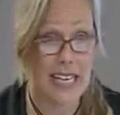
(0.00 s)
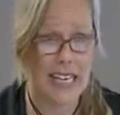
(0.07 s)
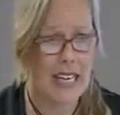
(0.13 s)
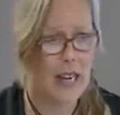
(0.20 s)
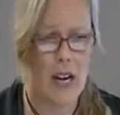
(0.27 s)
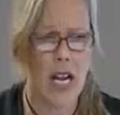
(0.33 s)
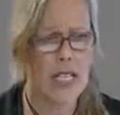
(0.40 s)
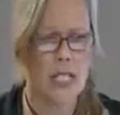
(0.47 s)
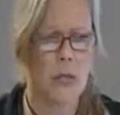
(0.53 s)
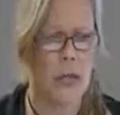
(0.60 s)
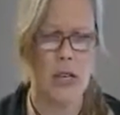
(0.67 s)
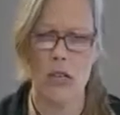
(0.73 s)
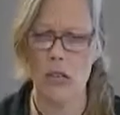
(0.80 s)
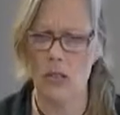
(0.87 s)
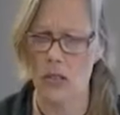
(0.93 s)
to here. I
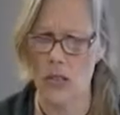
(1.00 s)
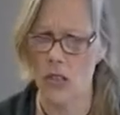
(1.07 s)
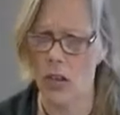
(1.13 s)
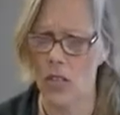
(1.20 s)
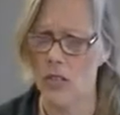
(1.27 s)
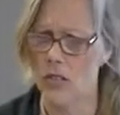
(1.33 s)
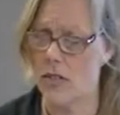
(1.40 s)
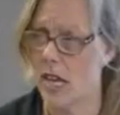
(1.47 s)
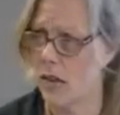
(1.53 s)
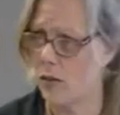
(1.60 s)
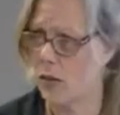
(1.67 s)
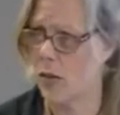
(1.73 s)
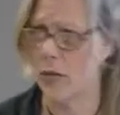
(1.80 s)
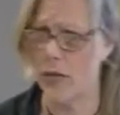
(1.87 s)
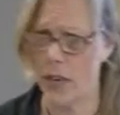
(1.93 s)
swear to you, you all do that
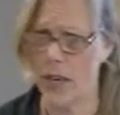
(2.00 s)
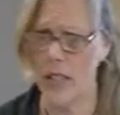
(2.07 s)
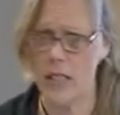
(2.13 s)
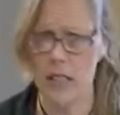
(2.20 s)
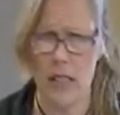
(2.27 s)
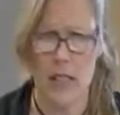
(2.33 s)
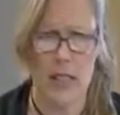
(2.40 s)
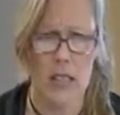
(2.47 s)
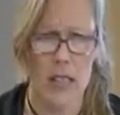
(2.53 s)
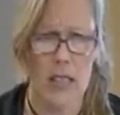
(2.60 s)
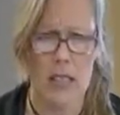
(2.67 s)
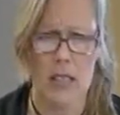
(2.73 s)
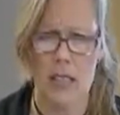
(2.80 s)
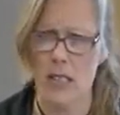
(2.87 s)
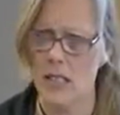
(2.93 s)
for fun.
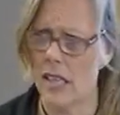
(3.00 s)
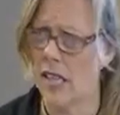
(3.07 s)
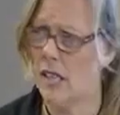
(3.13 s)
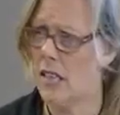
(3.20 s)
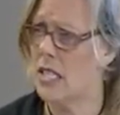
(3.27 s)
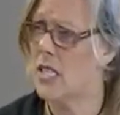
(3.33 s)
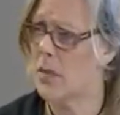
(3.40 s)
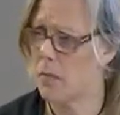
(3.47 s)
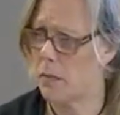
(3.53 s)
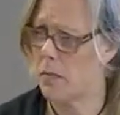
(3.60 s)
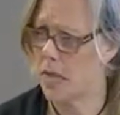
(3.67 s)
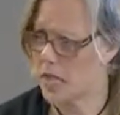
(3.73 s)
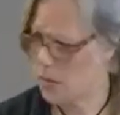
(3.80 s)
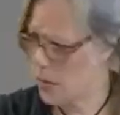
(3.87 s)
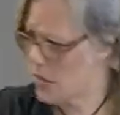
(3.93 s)
Like, let's
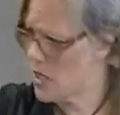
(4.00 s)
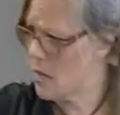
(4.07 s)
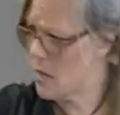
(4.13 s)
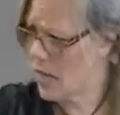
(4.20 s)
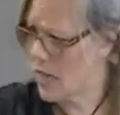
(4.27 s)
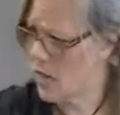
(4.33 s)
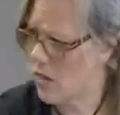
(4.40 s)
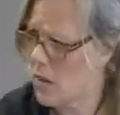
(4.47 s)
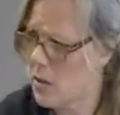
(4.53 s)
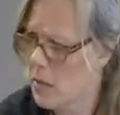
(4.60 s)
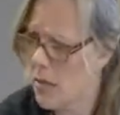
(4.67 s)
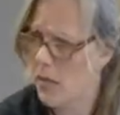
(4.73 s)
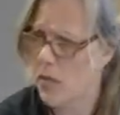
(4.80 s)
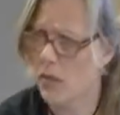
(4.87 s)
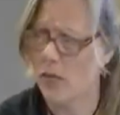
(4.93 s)
put something here in the
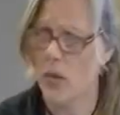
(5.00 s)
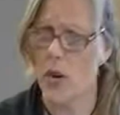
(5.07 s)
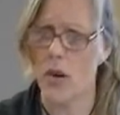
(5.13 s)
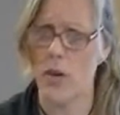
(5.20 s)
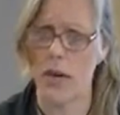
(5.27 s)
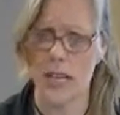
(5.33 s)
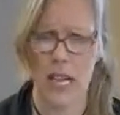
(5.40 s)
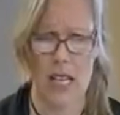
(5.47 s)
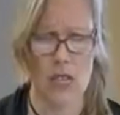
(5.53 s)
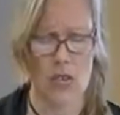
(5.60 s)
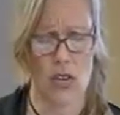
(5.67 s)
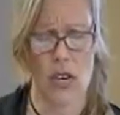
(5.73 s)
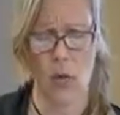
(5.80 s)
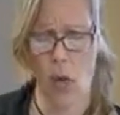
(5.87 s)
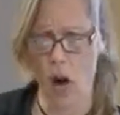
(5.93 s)
middle of the floor while Cat's
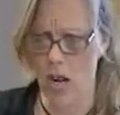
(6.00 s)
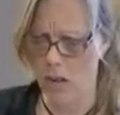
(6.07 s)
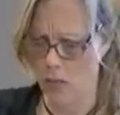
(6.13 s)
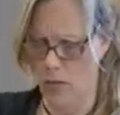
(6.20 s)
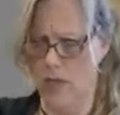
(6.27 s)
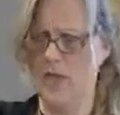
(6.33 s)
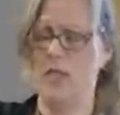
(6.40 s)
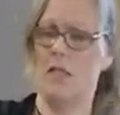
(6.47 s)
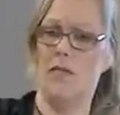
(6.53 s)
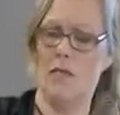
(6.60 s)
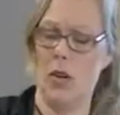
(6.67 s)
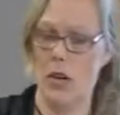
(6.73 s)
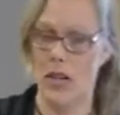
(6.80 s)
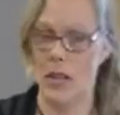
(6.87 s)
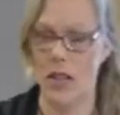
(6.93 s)
trying to walk with this
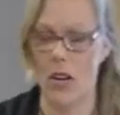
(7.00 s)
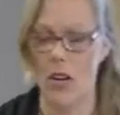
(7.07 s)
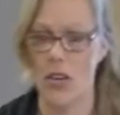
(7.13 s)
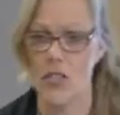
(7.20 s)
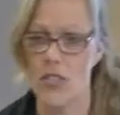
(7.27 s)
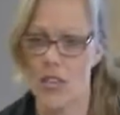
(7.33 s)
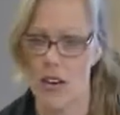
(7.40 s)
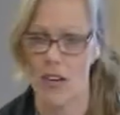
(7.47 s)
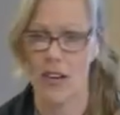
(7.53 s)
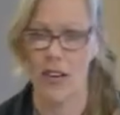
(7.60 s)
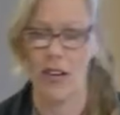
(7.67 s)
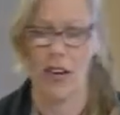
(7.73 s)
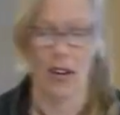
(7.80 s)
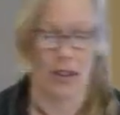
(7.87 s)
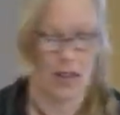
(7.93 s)
very large, scary
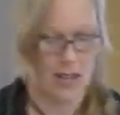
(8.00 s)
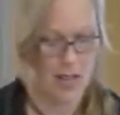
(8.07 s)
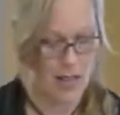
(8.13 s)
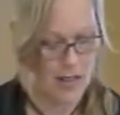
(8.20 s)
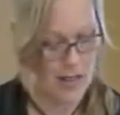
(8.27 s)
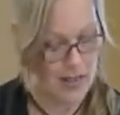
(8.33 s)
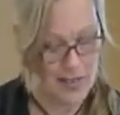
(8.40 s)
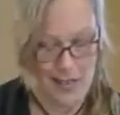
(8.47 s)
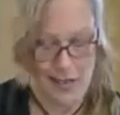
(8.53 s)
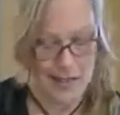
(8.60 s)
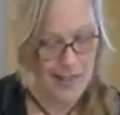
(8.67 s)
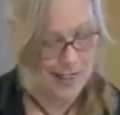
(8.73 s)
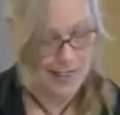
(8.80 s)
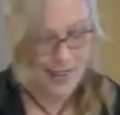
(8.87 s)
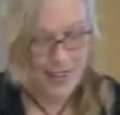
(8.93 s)
dog.
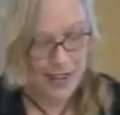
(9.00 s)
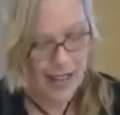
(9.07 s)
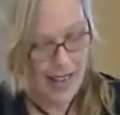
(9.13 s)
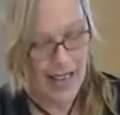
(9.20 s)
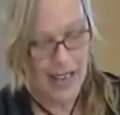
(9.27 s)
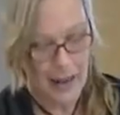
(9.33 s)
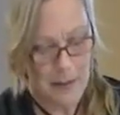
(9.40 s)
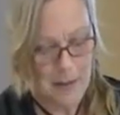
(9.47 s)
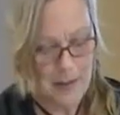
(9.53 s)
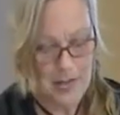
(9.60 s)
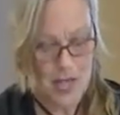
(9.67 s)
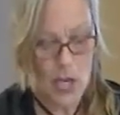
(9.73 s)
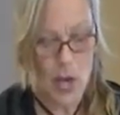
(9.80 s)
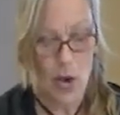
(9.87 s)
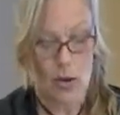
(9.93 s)
Okay,
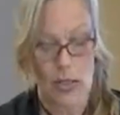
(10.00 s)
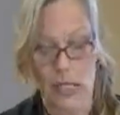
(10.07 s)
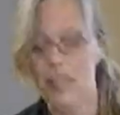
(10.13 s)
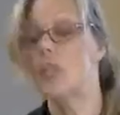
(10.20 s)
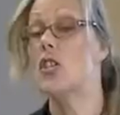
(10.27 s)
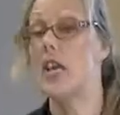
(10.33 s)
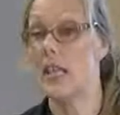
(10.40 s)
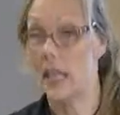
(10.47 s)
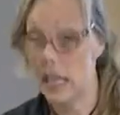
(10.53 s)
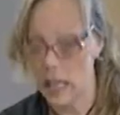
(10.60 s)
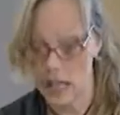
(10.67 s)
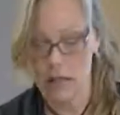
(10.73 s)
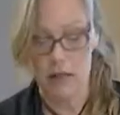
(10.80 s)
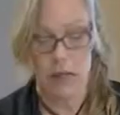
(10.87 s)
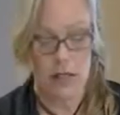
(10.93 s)
so leash
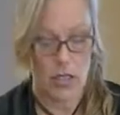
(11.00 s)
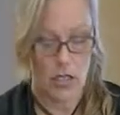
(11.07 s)
etiquette,